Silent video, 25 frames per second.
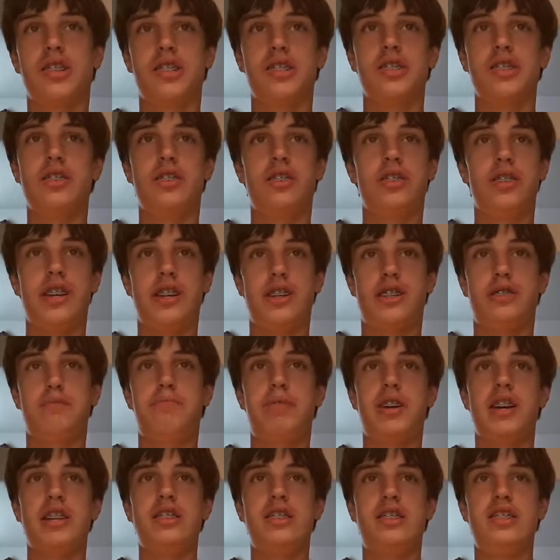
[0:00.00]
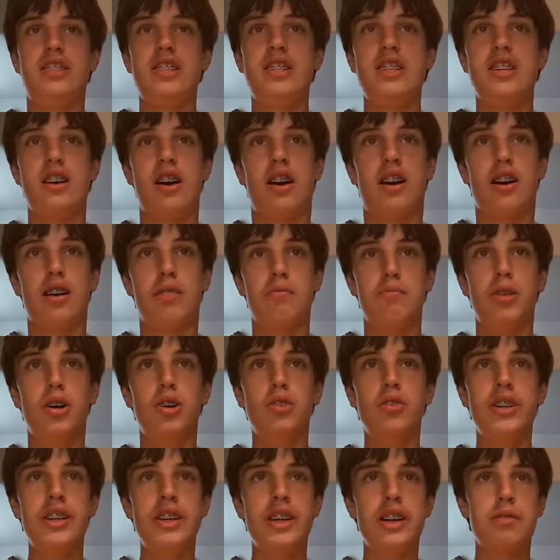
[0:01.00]
also known as
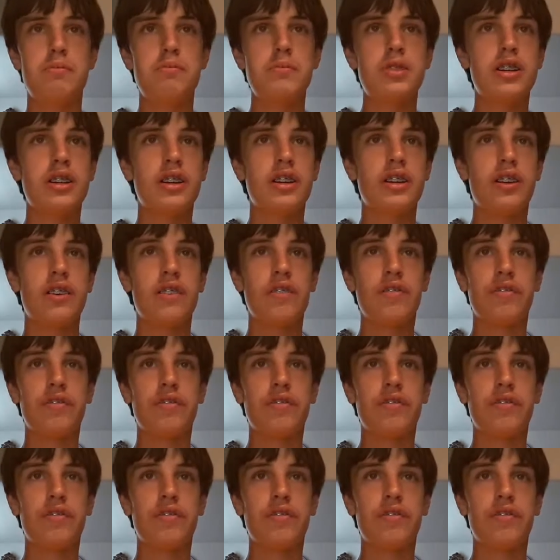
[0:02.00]
Penti-Harmonium,